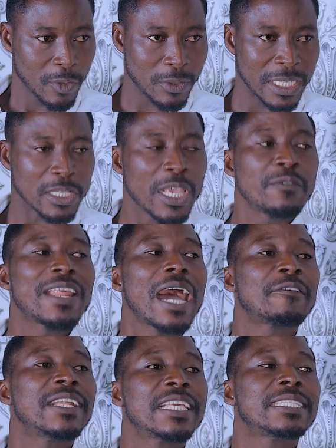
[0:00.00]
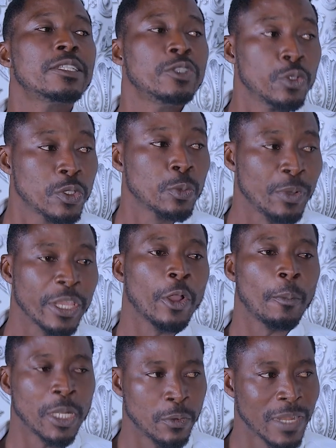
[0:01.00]
But if they have anything new to bring
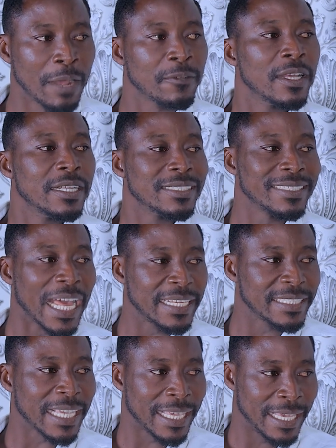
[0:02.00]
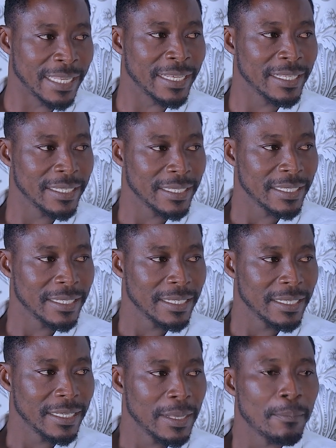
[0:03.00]
on board, they would have done it again.
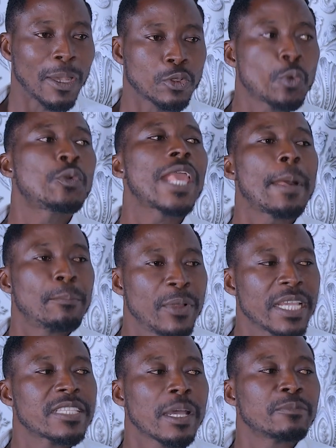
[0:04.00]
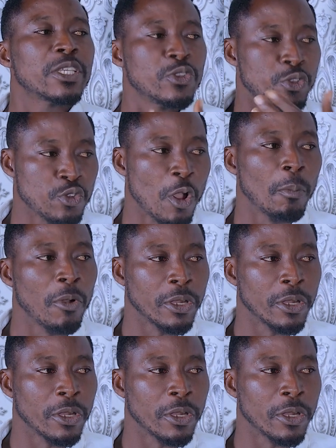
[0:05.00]
But so we are bringing something new on